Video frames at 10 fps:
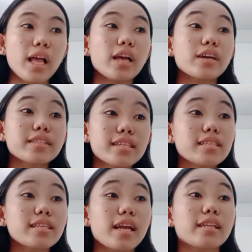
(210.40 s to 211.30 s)

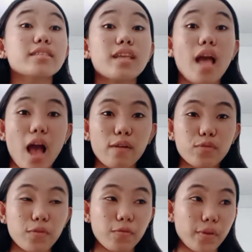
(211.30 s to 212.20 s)
contestants have
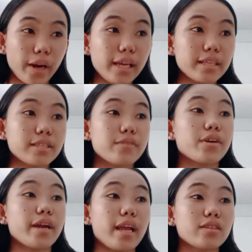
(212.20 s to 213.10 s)
to phrase their
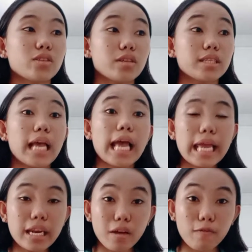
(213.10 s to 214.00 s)
answers
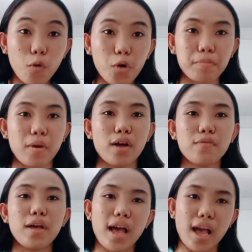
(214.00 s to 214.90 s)
in a form of
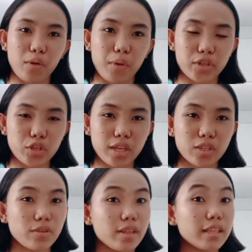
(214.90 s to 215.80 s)
a question.
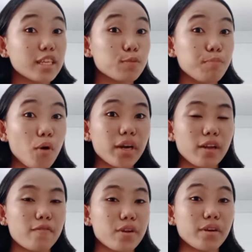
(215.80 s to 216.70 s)
So that is part
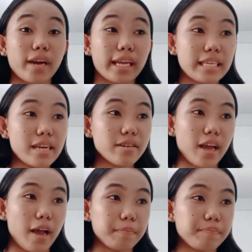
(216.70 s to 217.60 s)
of their
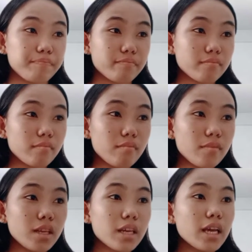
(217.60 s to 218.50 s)
criteria.
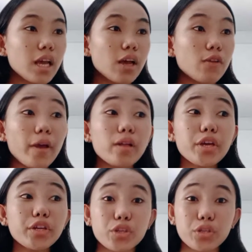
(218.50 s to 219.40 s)

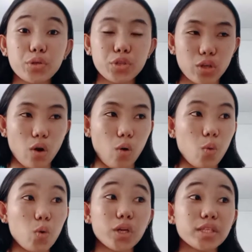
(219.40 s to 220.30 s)
Failure to do
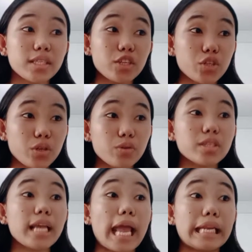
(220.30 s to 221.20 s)
so
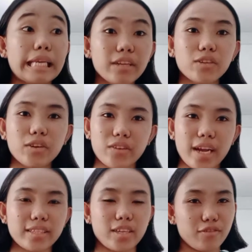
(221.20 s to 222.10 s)
constitutes an
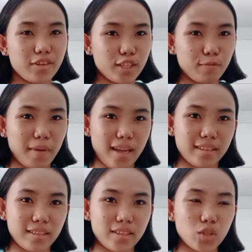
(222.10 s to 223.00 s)
incorrect response.
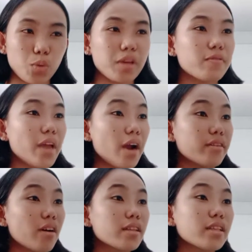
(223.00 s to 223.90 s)
So if they are
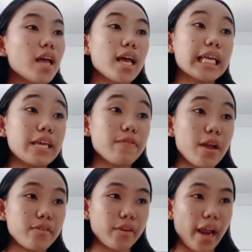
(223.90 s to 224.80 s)
not
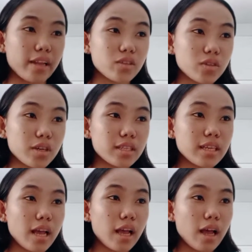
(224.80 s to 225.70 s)
giving their answers
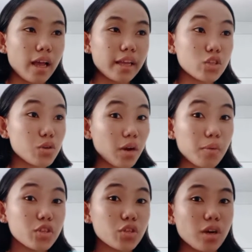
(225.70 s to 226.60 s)
into a
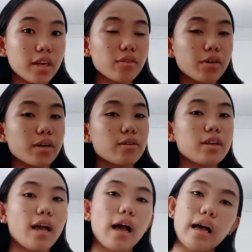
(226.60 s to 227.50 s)
question or
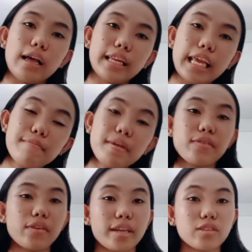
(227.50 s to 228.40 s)
naming
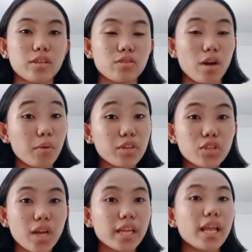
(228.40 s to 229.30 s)
their answer into a
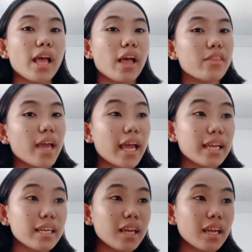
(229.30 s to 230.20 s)
question,
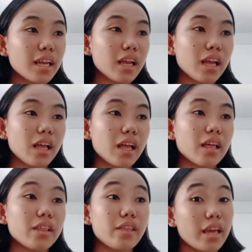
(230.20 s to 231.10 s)
then
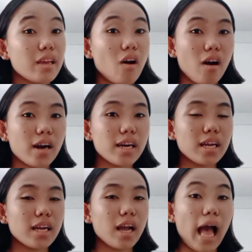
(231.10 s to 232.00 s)
they are
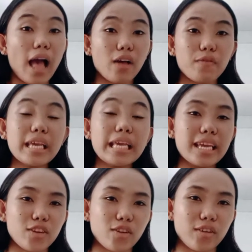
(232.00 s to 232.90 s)
having
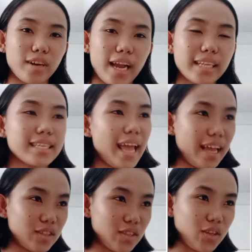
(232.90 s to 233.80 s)
incorrect
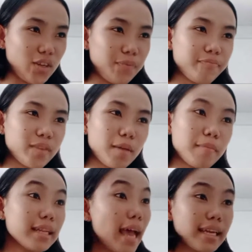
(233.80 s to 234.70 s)
answer.
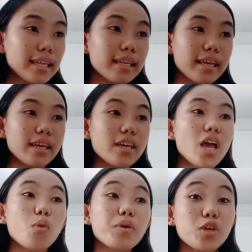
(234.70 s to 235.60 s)
But luckily,
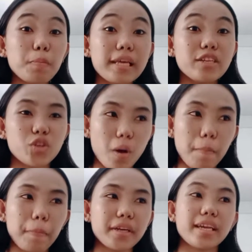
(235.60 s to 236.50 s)
when you play
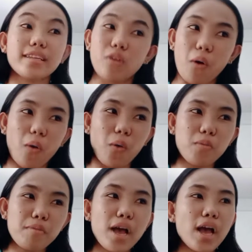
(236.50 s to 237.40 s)
Jeopardy at
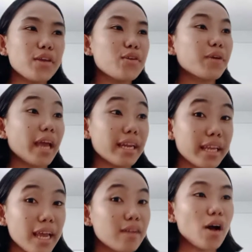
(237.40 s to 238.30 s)
home, you can
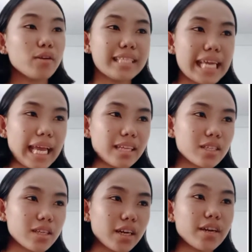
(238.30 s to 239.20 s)
yell out the
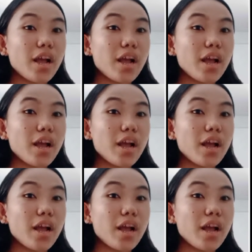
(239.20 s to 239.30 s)
answer